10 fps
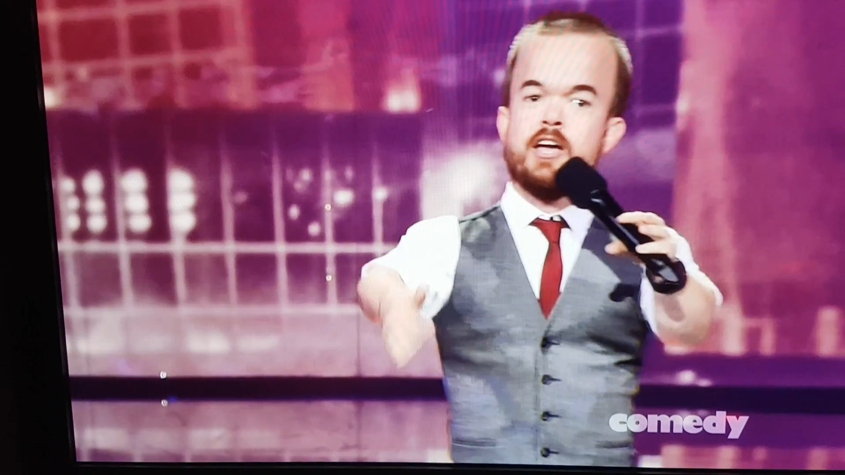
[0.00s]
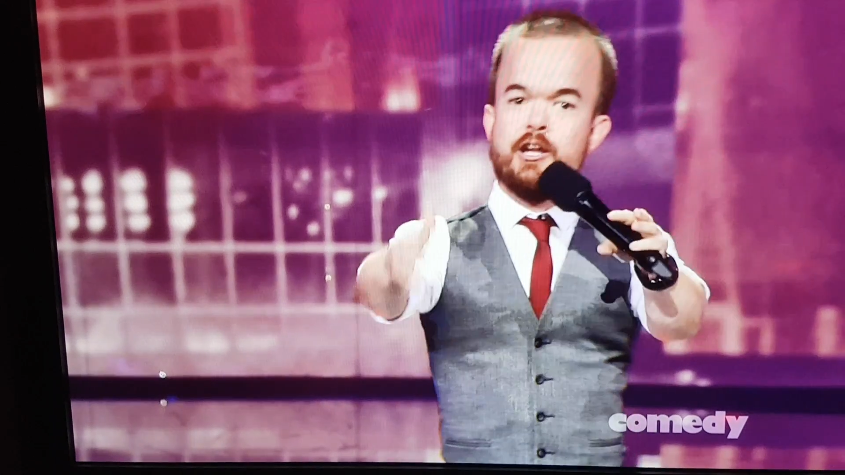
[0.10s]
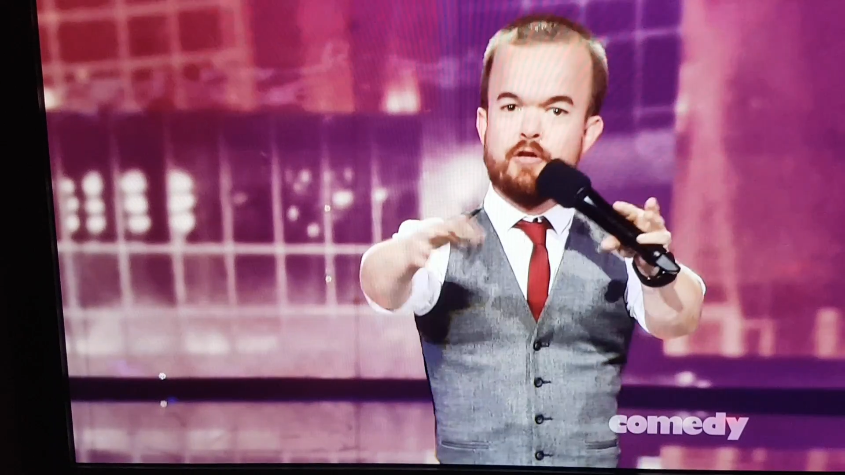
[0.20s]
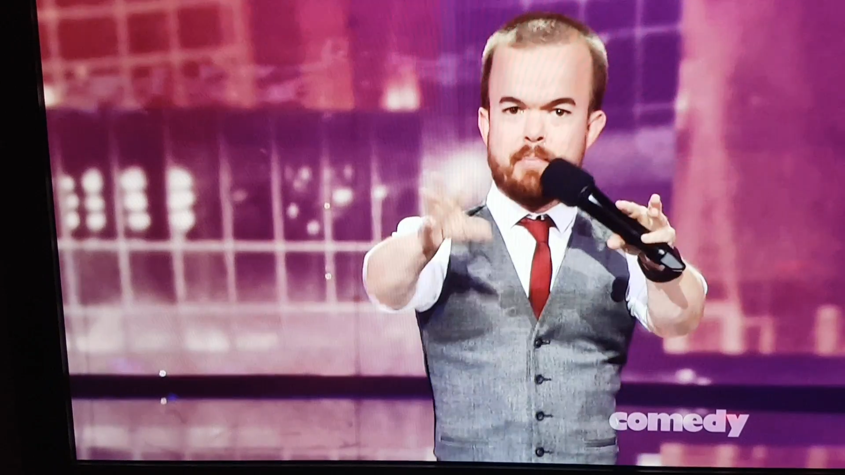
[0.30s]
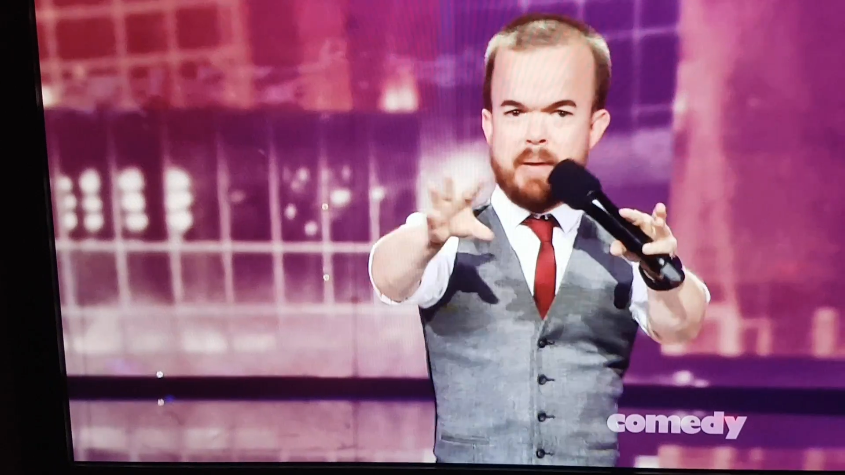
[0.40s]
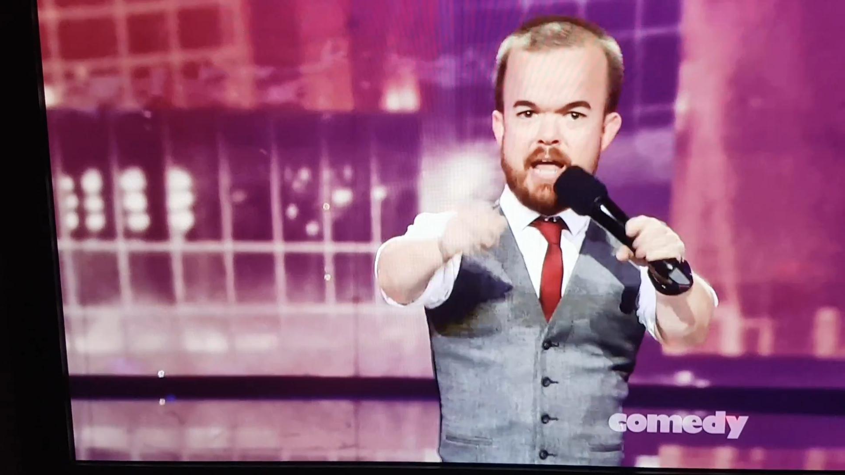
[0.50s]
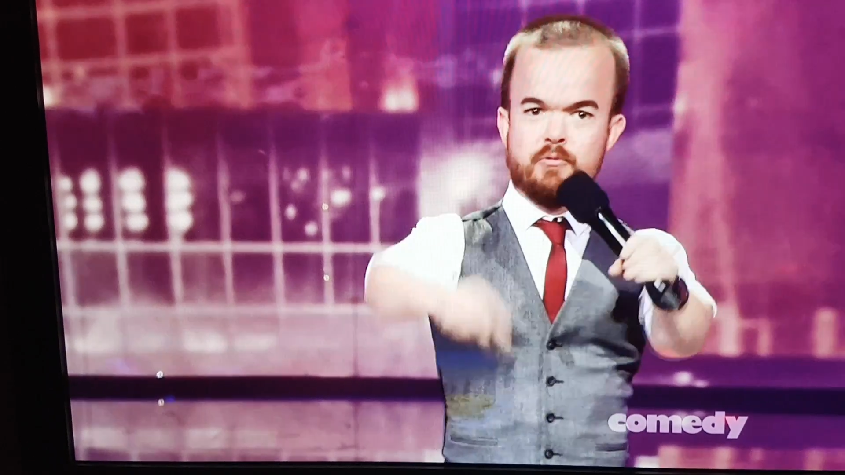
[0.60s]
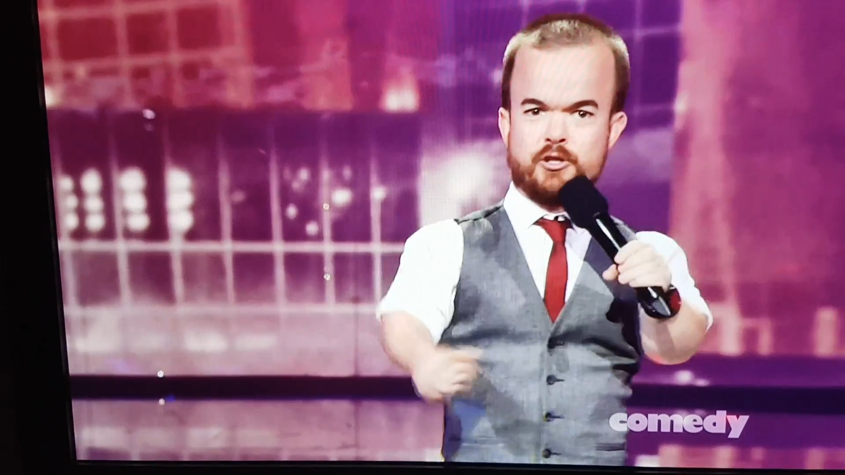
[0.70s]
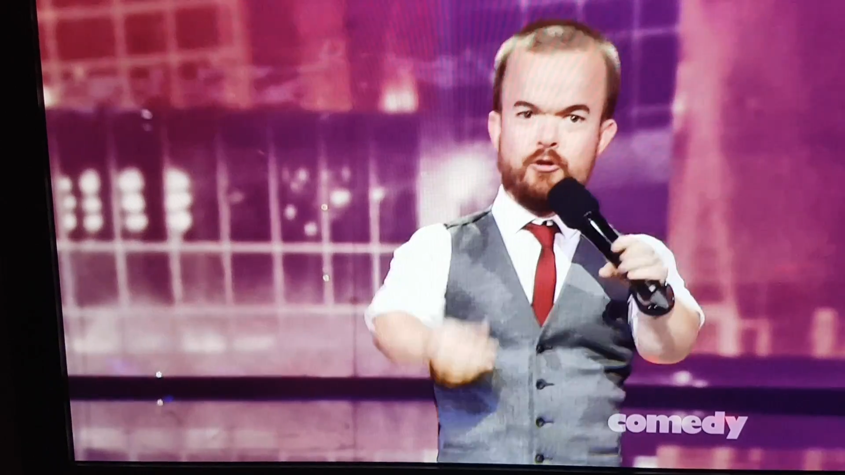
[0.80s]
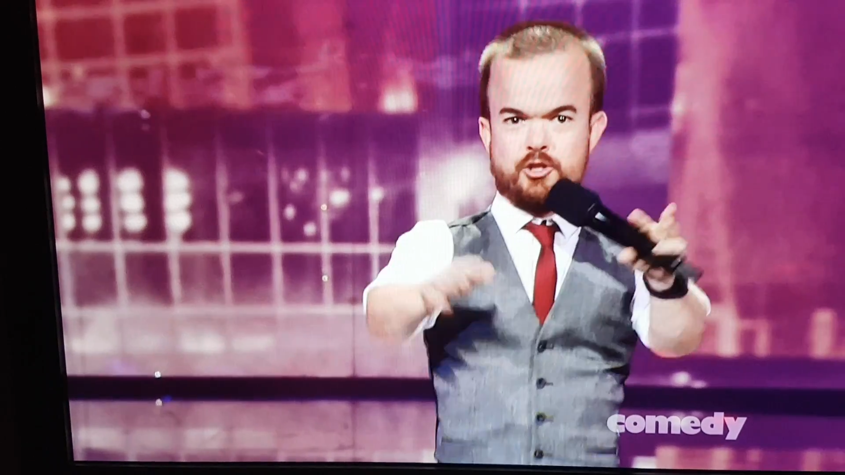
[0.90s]
You know, the
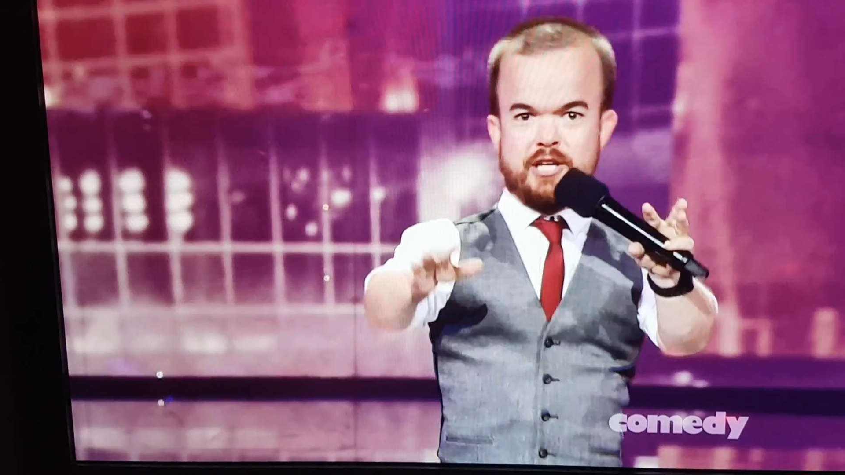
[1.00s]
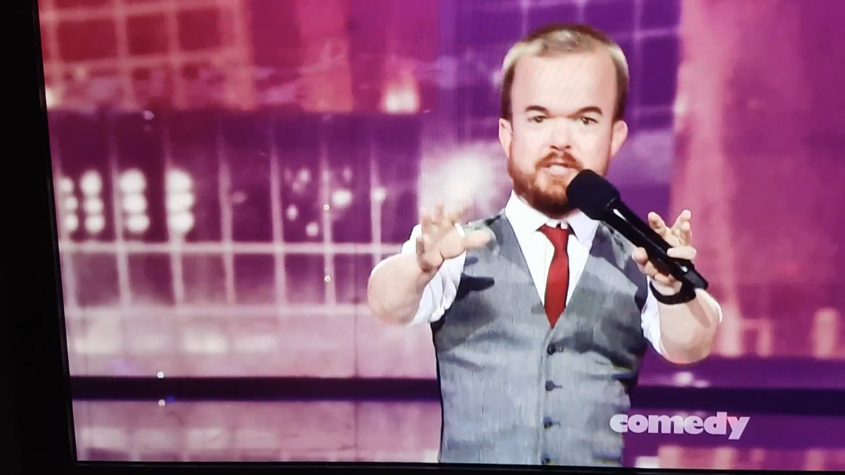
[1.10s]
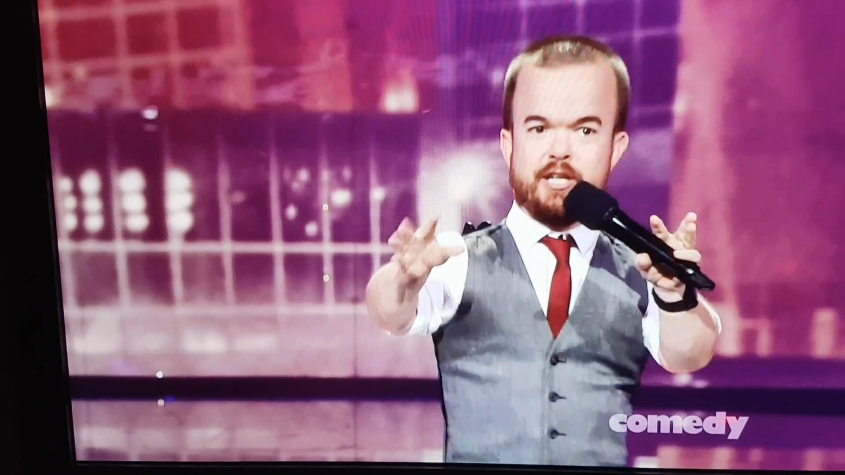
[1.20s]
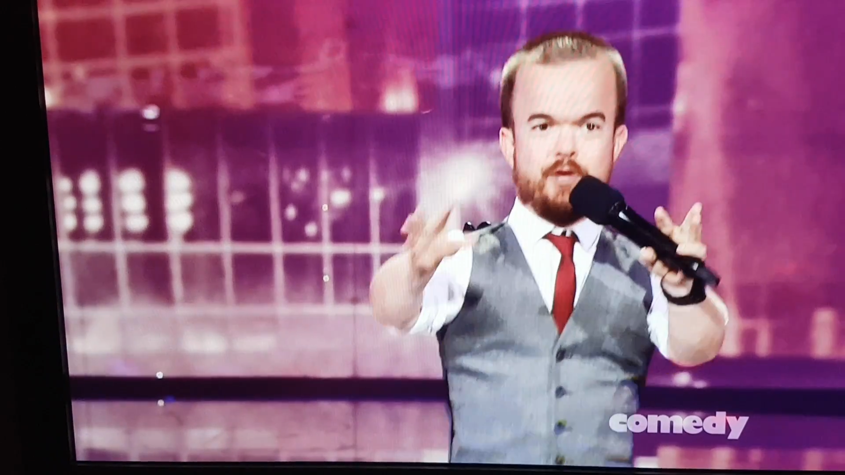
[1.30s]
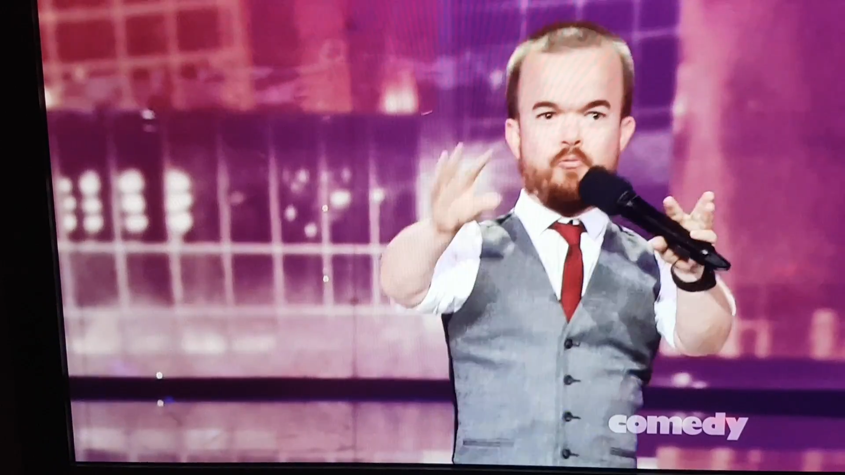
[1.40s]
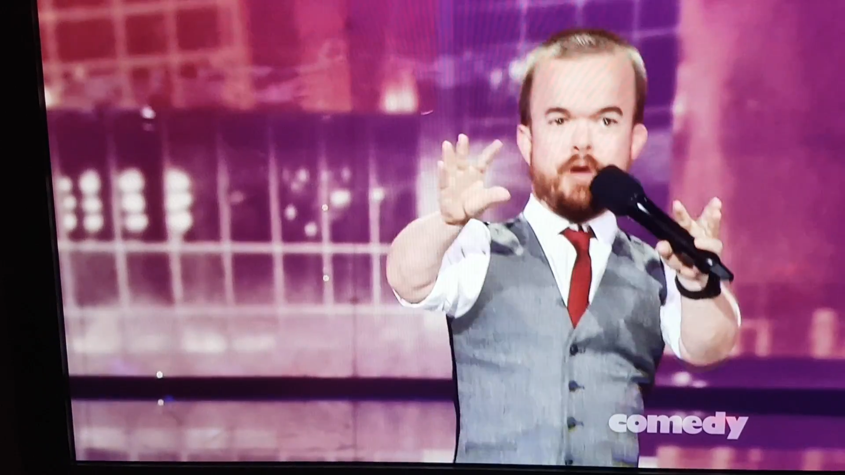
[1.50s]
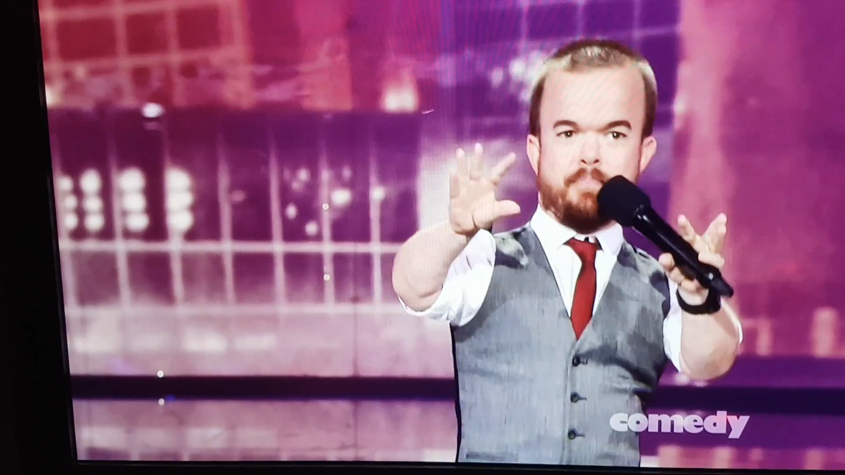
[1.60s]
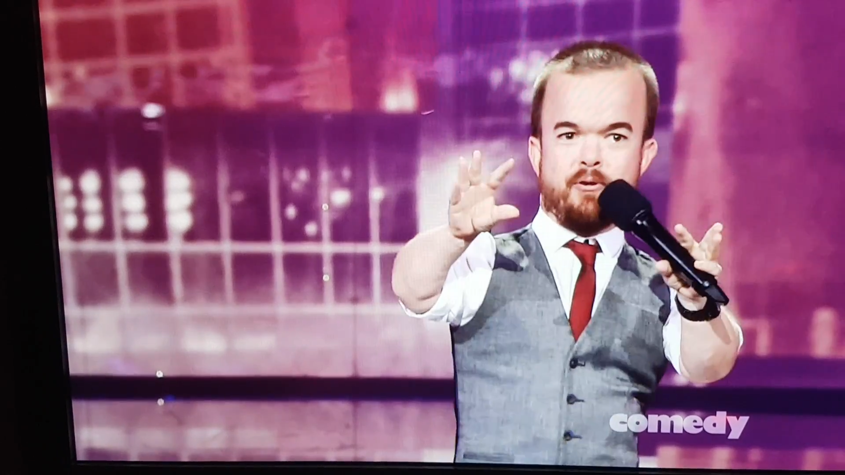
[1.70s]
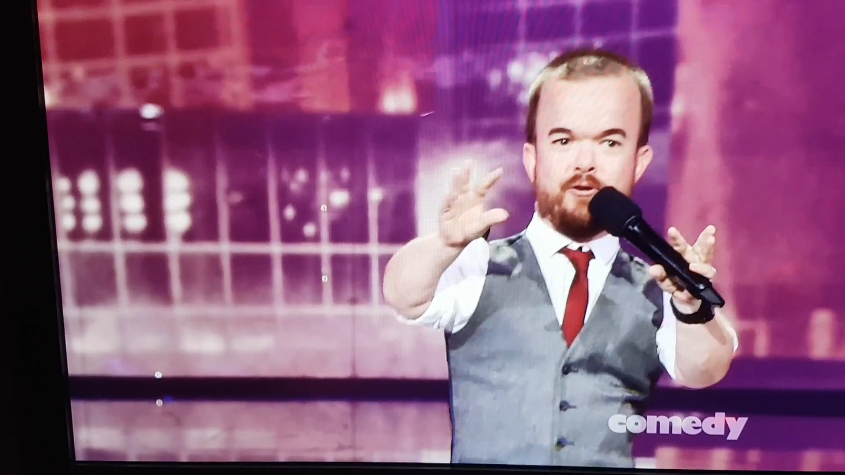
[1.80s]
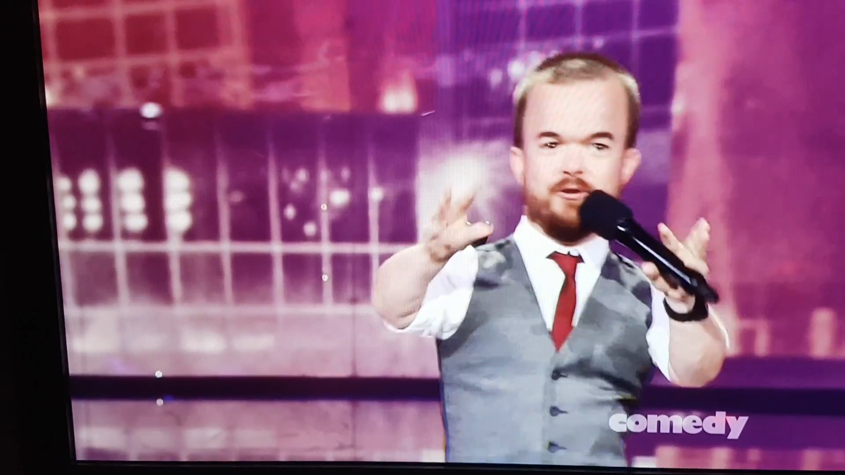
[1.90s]
band was called Jesse and the
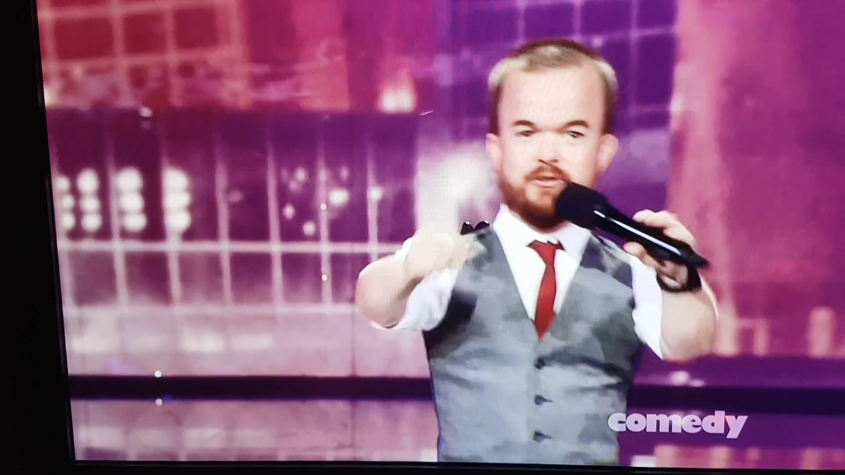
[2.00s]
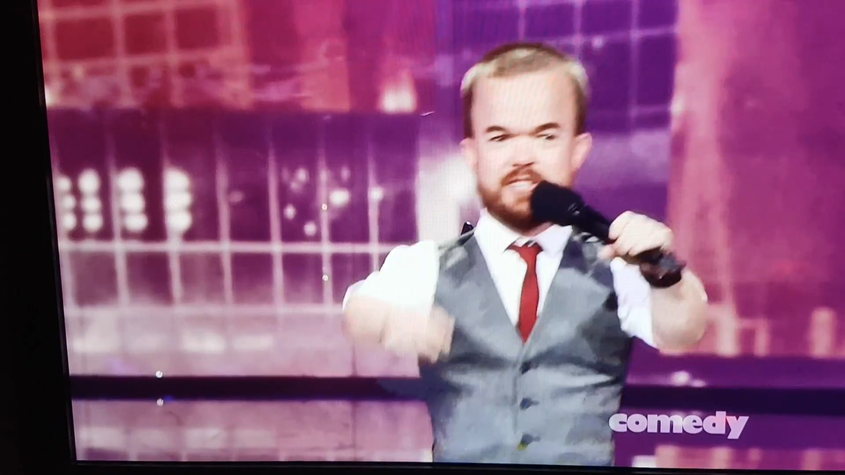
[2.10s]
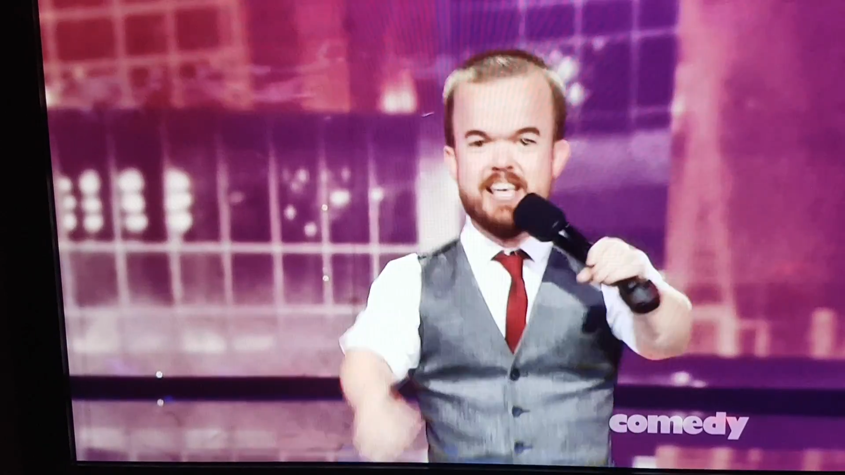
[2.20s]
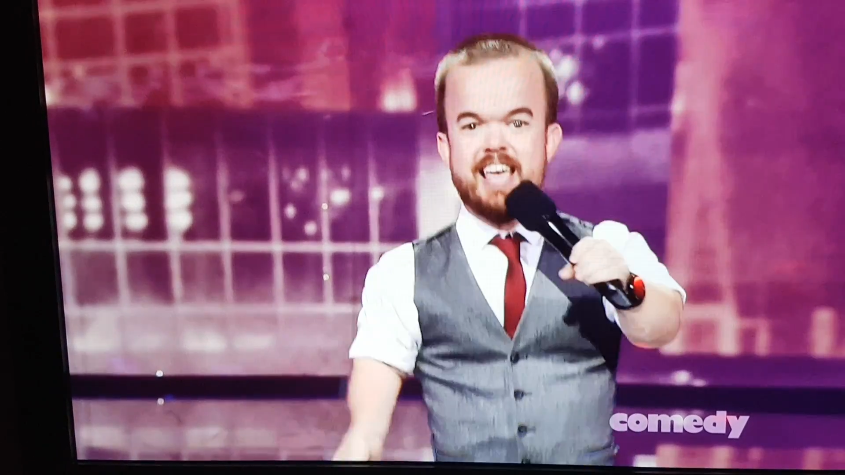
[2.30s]
Rippers,